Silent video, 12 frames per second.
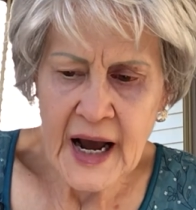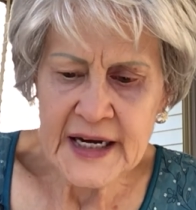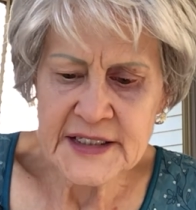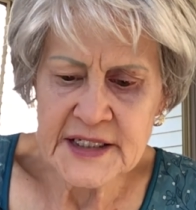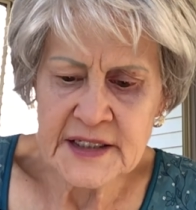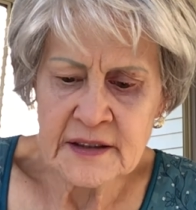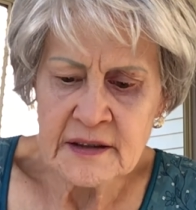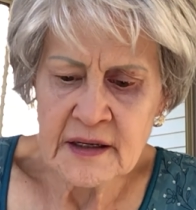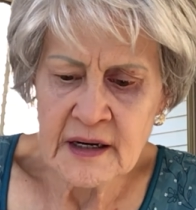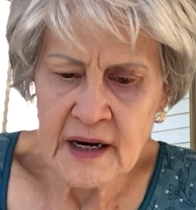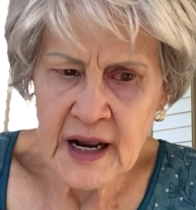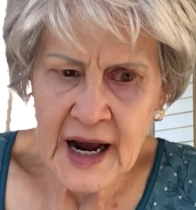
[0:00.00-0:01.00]
I
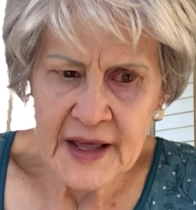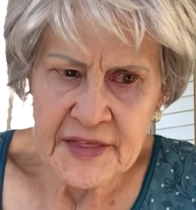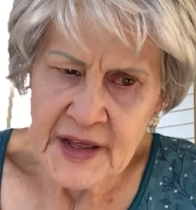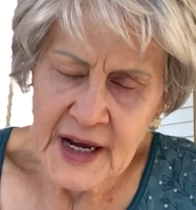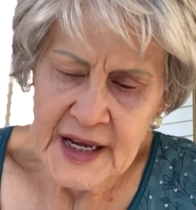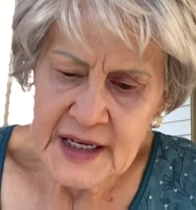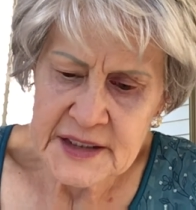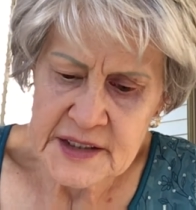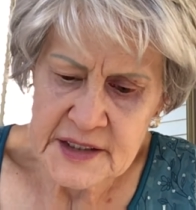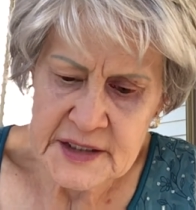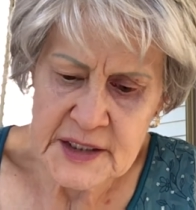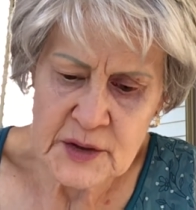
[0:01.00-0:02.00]
think I had to,
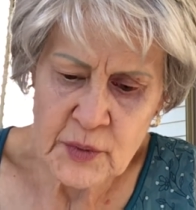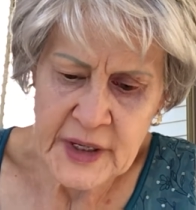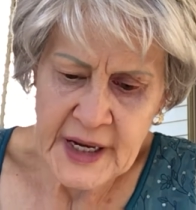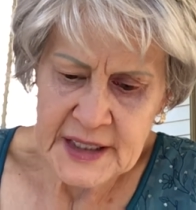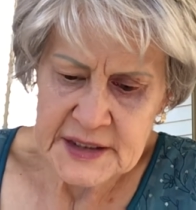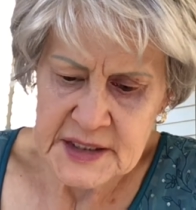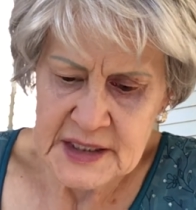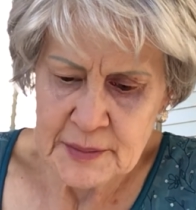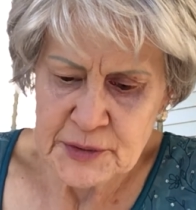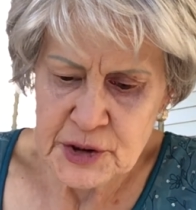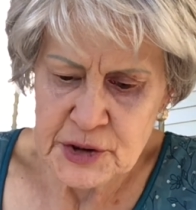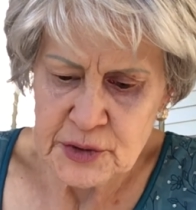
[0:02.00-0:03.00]
this is when I had to
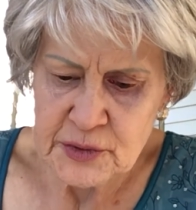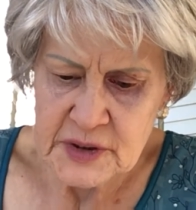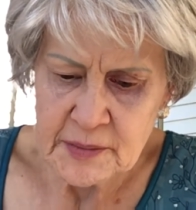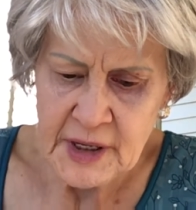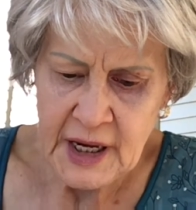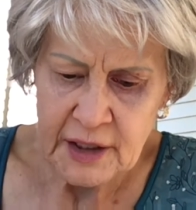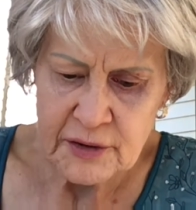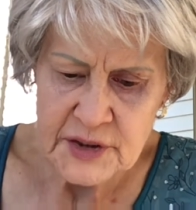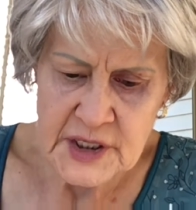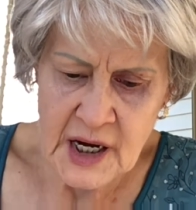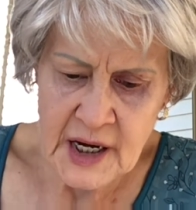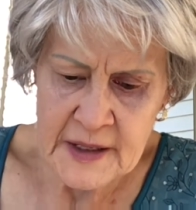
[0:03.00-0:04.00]
substitute some
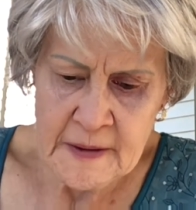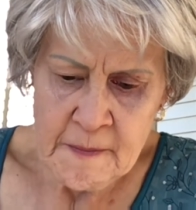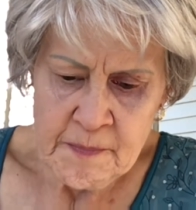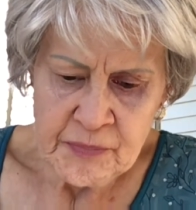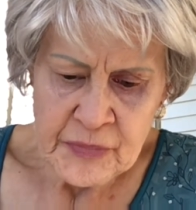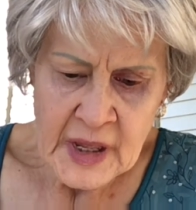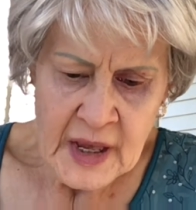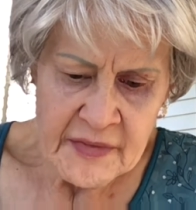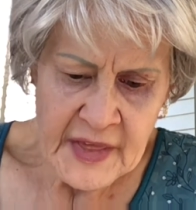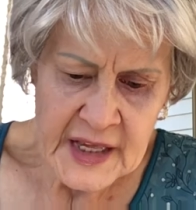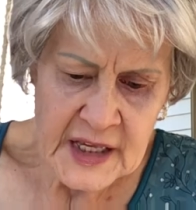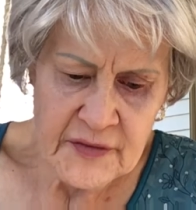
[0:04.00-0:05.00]
colors on.
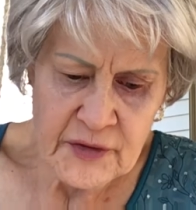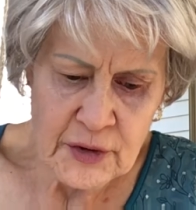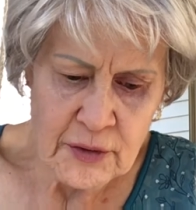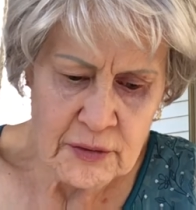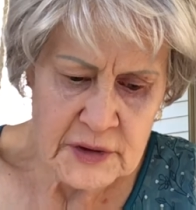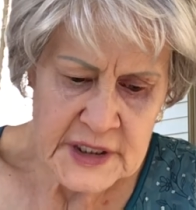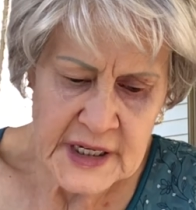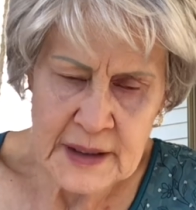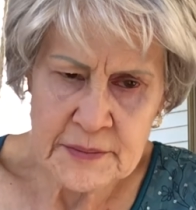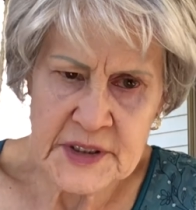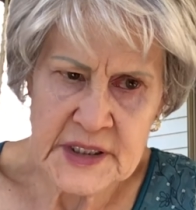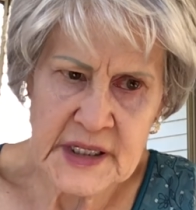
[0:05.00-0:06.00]
They give you
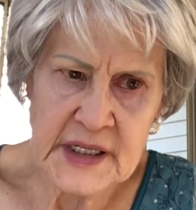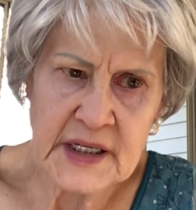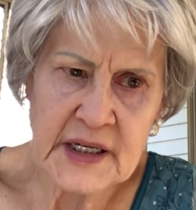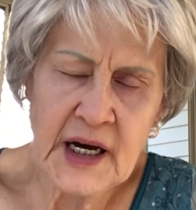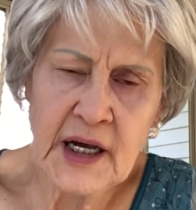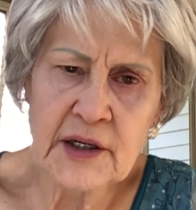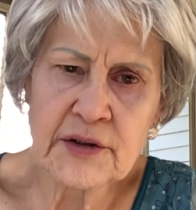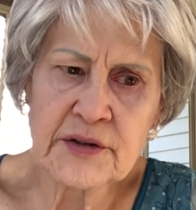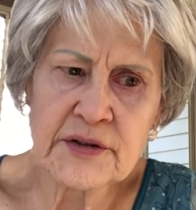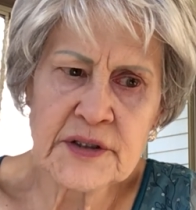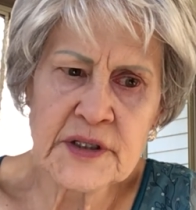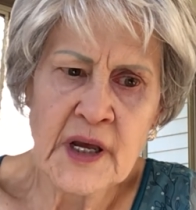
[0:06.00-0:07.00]
DMC
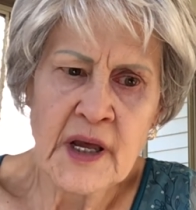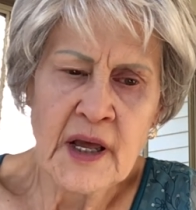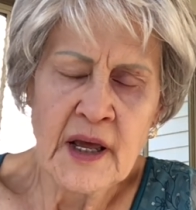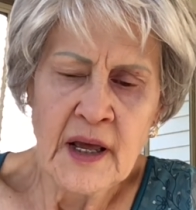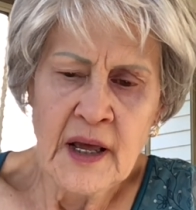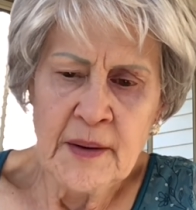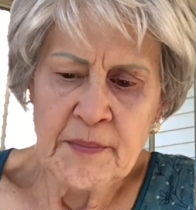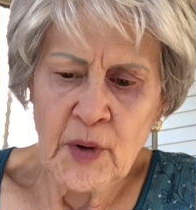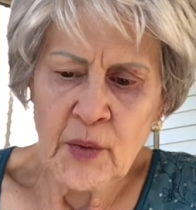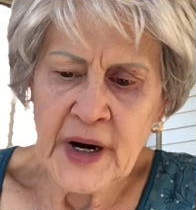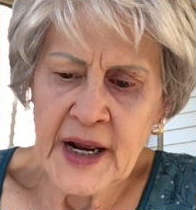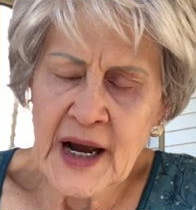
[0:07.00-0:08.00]
colors,
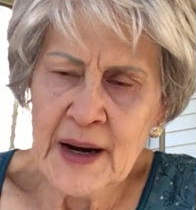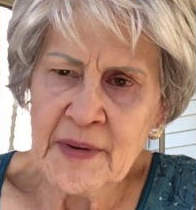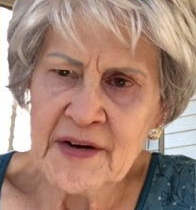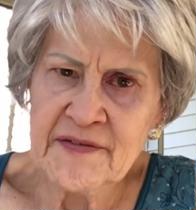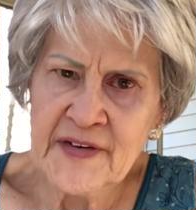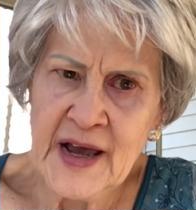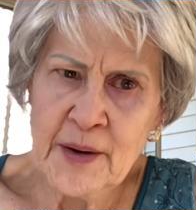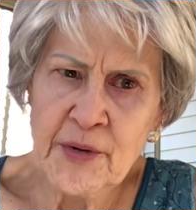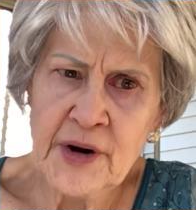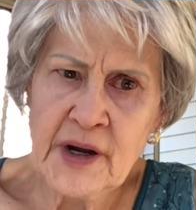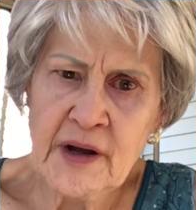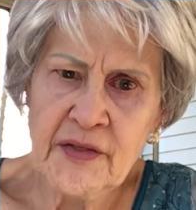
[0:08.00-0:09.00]
but when I got my
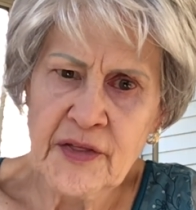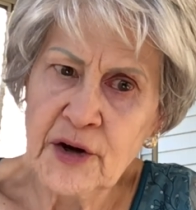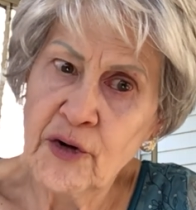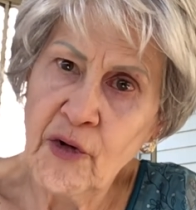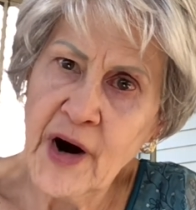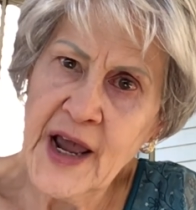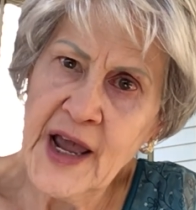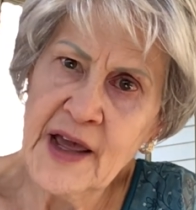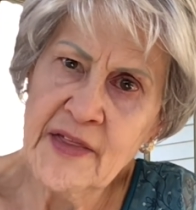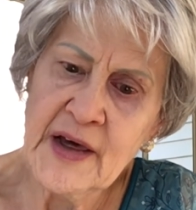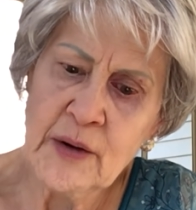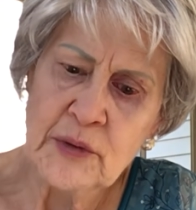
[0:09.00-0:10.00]
fabric, the
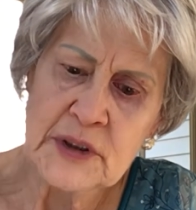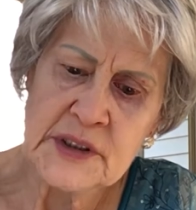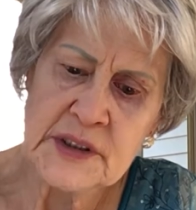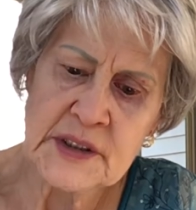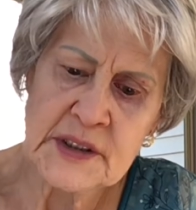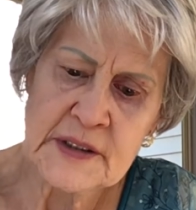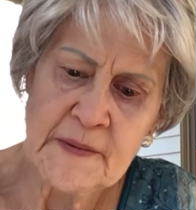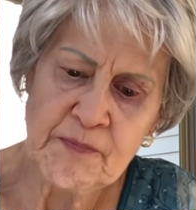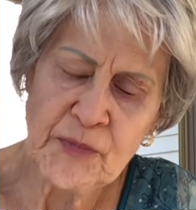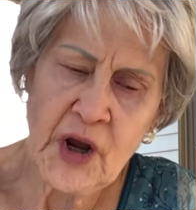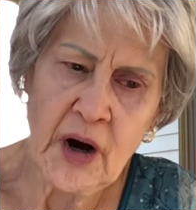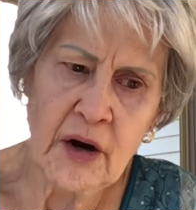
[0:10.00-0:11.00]
gray that was
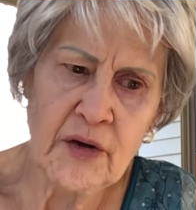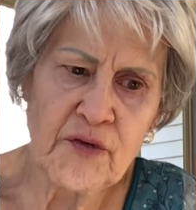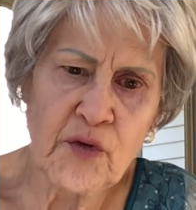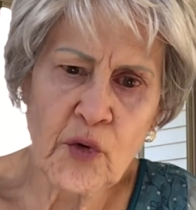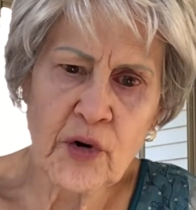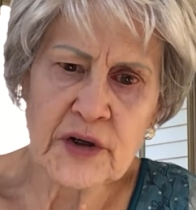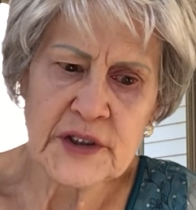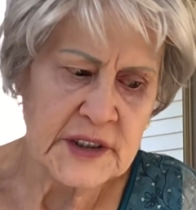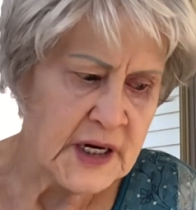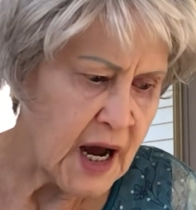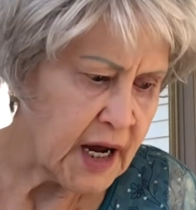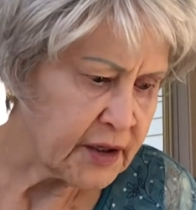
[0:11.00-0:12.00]
called for did
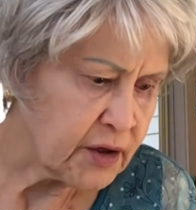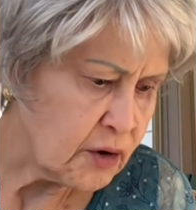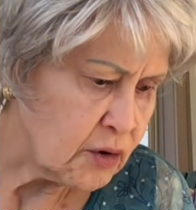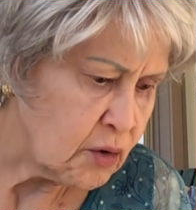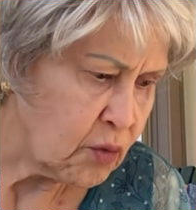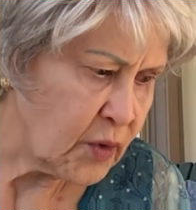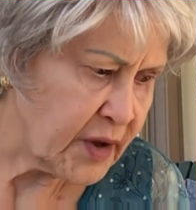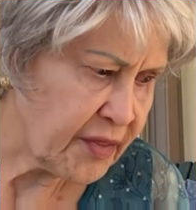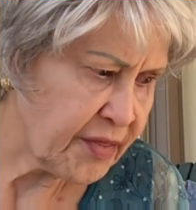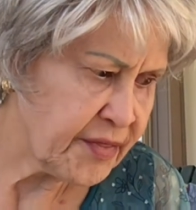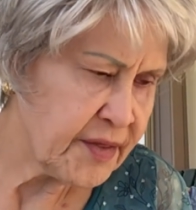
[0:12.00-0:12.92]
not go with